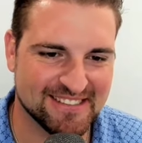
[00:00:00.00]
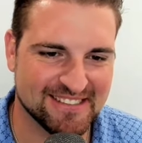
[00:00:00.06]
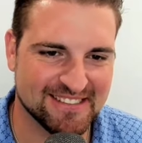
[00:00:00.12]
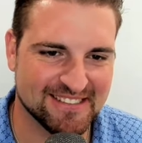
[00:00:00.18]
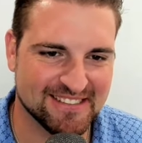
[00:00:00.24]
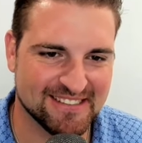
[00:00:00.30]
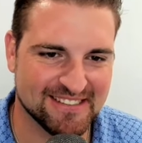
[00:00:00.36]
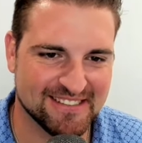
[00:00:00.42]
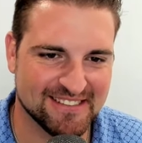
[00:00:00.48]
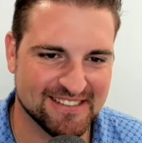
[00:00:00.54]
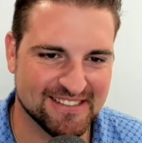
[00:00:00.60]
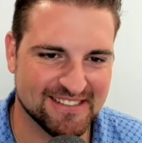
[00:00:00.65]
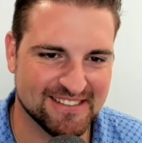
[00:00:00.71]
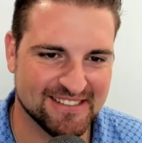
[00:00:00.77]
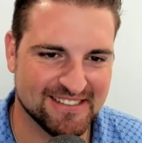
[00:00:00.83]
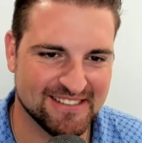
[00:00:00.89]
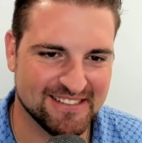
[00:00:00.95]

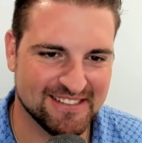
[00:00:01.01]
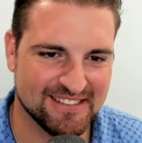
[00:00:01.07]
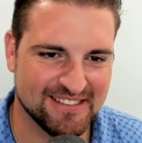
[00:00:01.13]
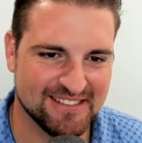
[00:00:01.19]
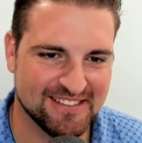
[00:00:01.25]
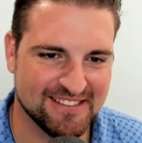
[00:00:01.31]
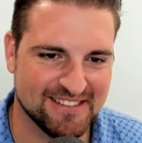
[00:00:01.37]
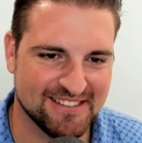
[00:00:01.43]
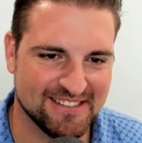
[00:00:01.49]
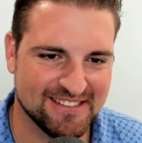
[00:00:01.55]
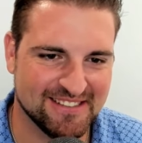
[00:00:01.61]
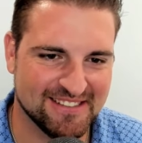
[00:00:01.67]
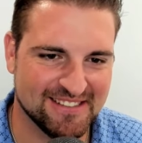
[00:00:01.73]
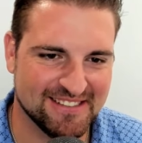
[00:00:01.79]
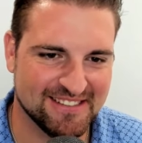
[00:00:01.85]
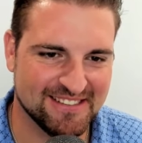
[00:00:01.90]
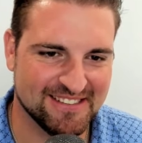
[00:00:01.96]

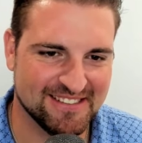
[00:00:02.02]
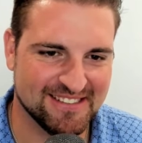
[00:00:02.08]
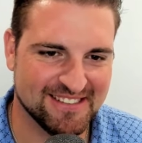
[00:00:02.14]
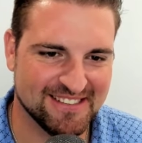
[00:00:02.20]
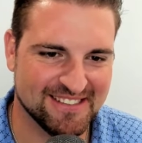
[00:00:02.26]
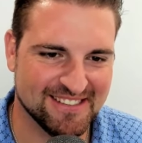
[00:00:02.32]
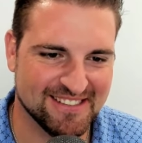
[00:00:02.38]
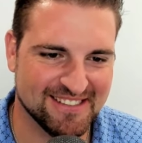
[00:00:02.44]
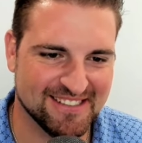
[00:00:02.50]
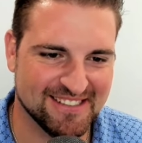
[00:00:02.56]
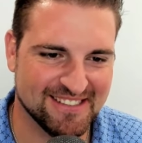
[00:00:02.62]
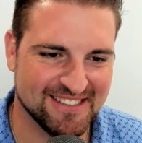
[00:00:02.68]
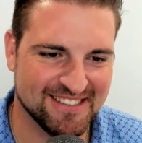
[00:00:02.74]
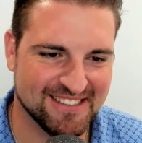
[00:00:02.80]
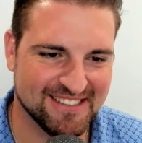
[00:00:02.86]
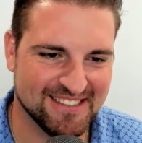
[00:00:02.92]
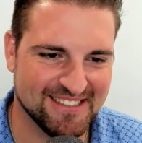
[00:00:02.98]

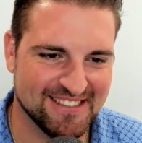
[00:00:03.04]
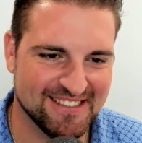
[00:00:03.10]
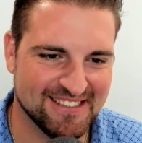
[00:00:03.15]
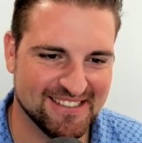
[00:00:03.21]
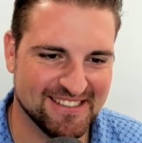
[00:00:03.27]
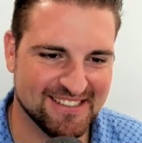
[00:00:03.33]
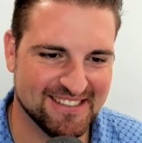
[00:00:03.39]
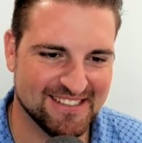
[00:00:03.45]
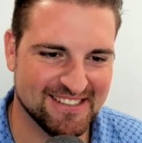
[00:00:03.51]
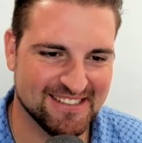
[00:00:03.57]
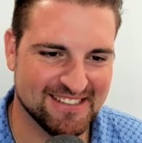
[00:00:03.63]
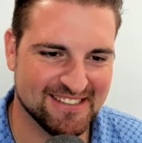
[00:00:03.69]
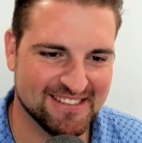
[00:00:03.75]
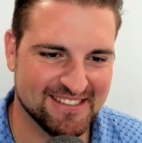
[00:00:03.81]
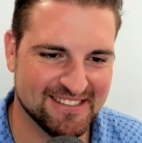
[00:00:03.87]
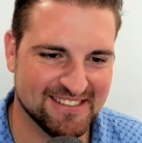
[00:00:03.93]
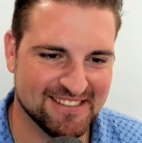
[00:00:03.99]

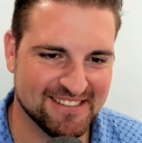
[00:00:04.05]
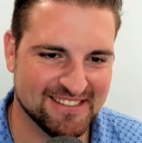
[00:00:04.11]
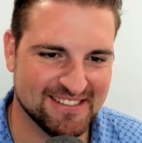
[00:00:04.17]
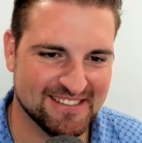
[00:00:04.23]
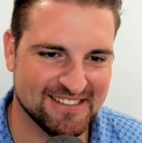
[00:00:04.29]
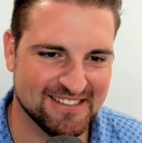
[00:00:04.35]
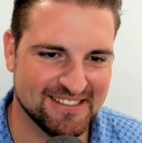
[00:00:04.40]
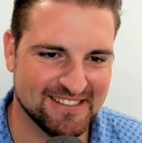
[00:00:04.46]
(not speaking)